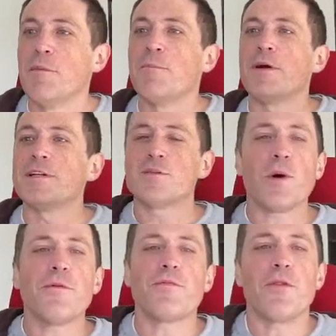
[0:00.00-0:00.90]
but in
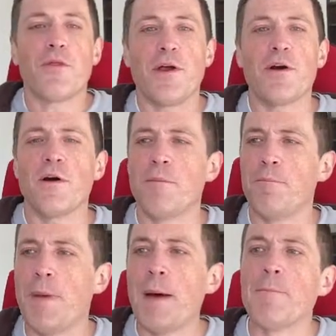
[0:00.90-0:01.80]
Swift they're
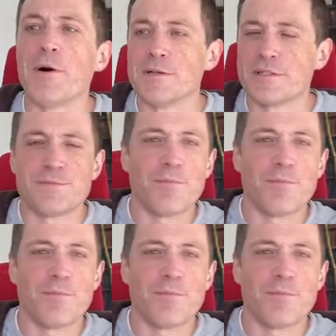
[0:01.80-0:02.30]
members